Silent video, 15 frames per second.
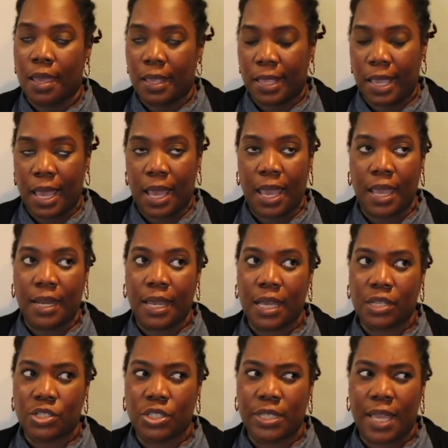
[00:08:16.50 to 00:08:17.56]
yeah, and
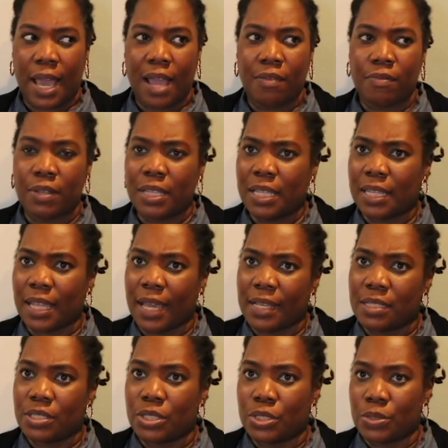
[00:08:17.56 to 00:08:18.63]
actually I really
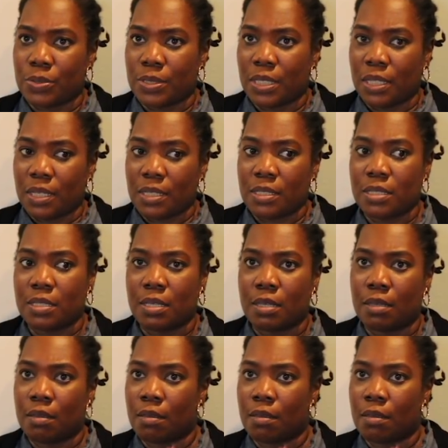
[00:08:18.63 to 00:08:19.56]
liked using this.